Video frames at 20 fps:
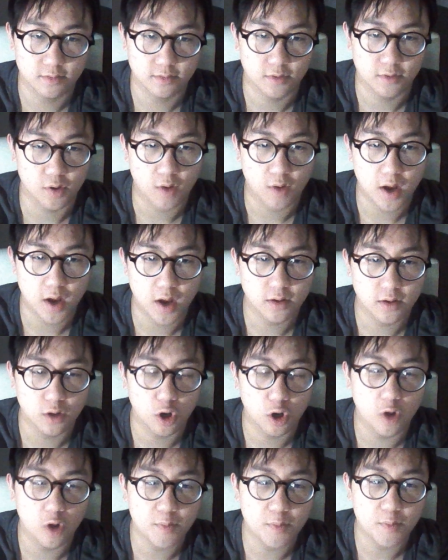all right a
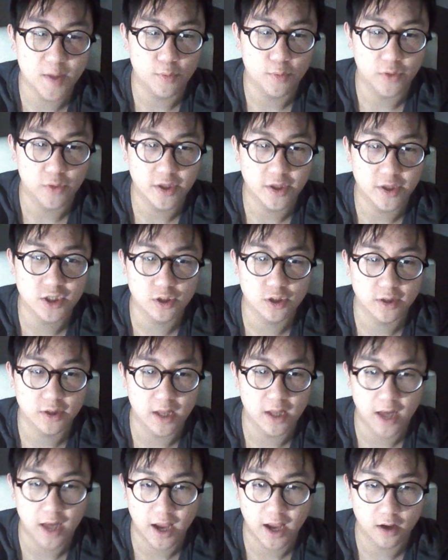lot of people they just
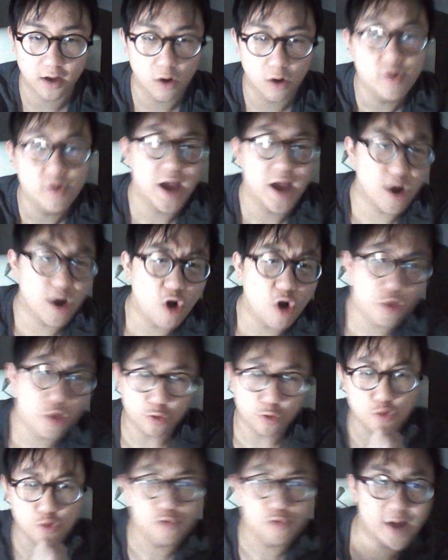they're like oh yeah i got
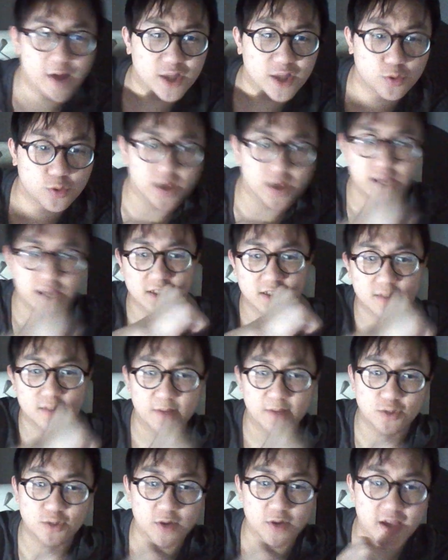through my 20s
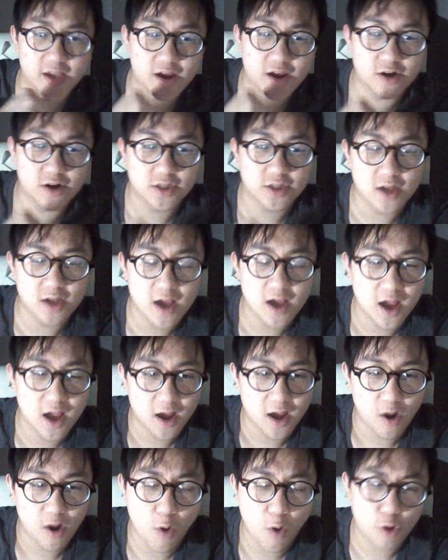my 20 years
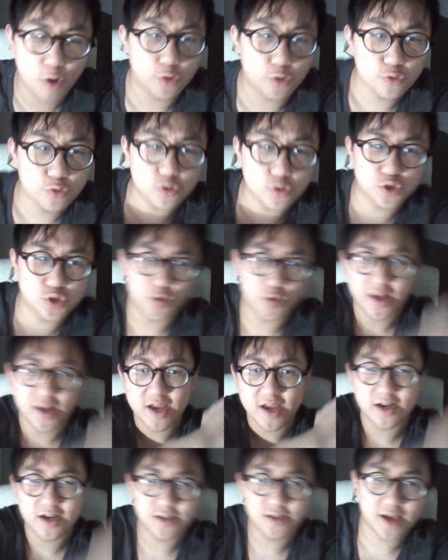oh i got through those 20
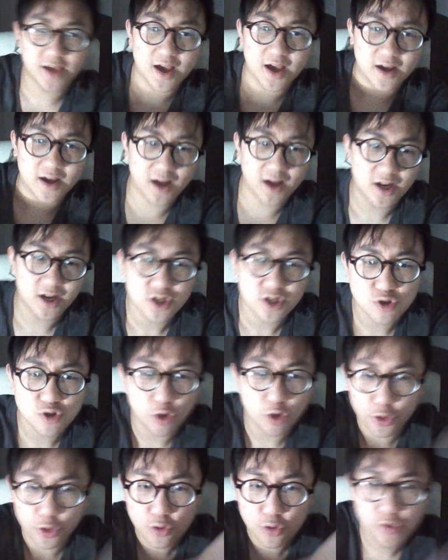years yeah i just
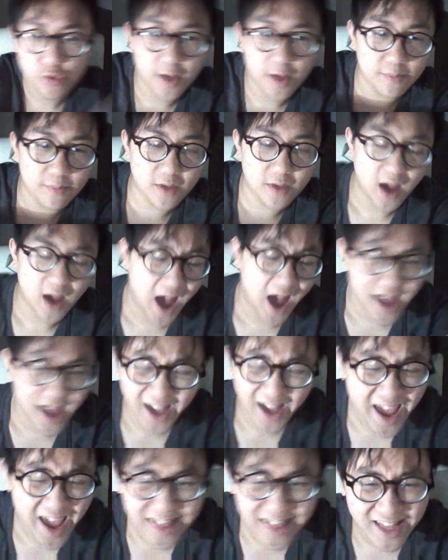got through them i hate